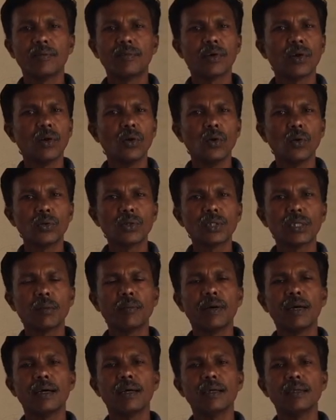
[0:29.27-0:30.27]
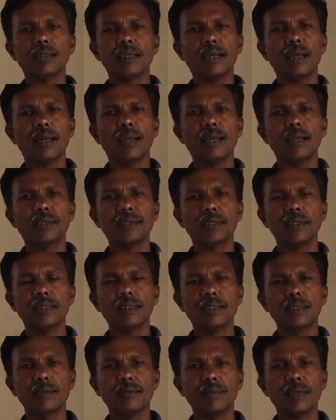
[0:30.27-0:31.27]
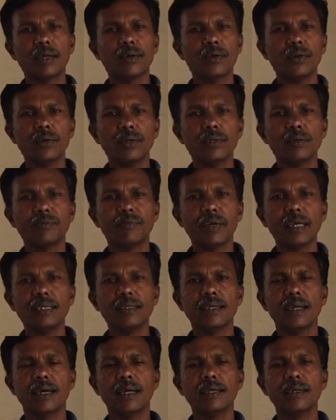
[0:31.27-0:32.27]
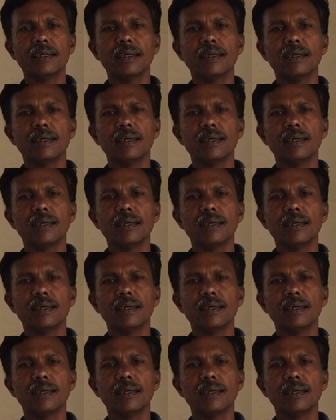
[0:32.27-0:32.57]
for Lok Sabha general elections. We are going to face that.